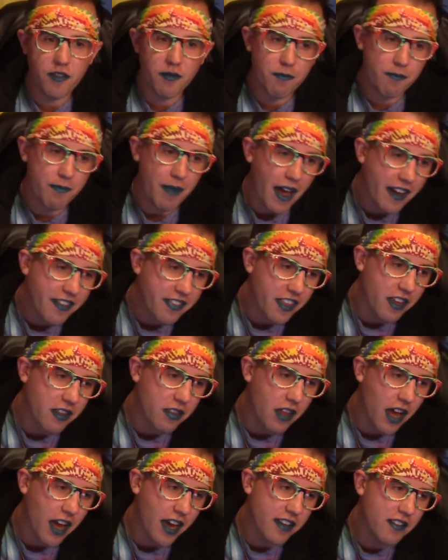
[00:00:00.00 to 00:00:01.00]
Back
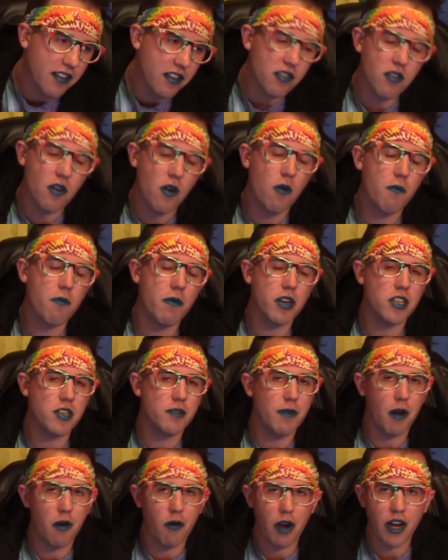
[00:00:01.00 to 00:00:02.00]
then, I didn't know much
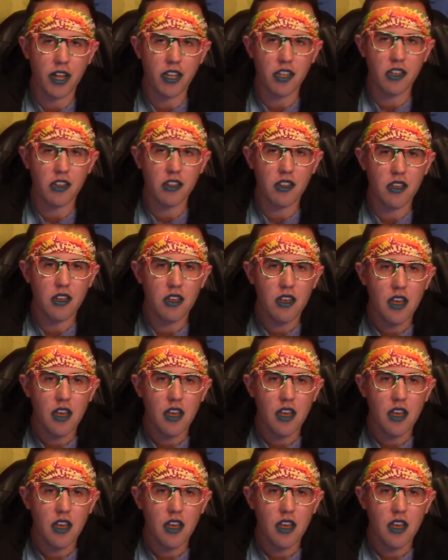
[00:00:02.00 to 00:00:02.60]
about writing.